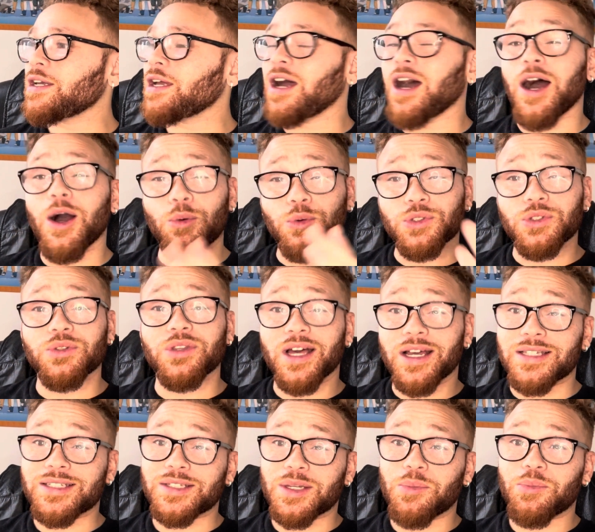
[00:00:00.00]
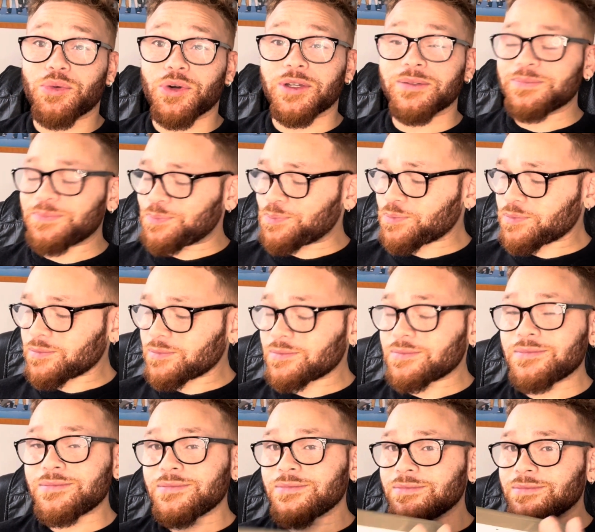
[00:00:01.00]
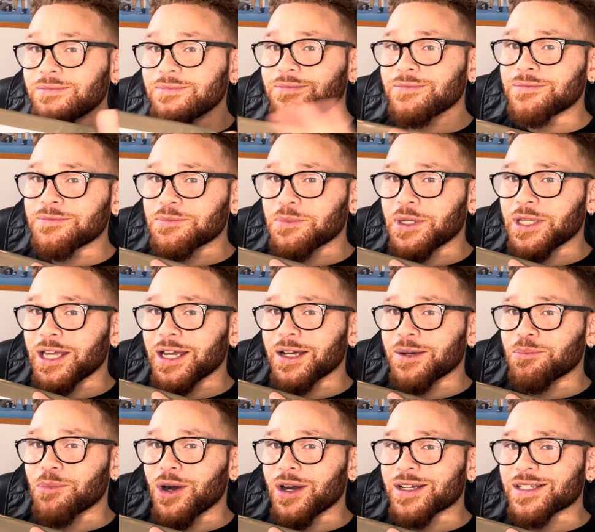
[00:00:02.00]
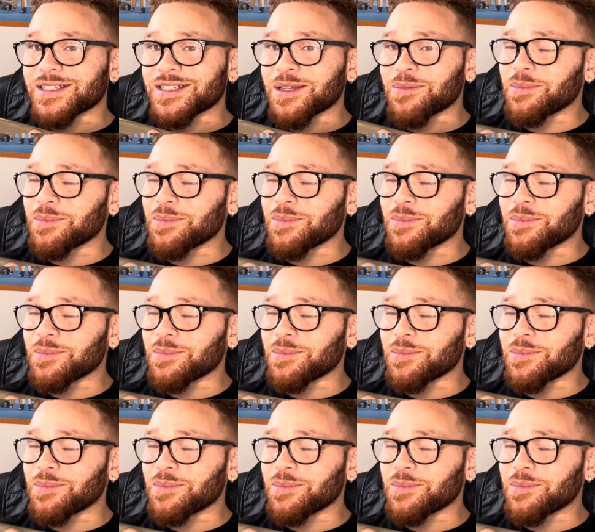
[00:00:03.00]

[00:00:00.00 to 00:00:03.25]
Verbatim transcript: I will do that at some point. But yeah, Marcus sent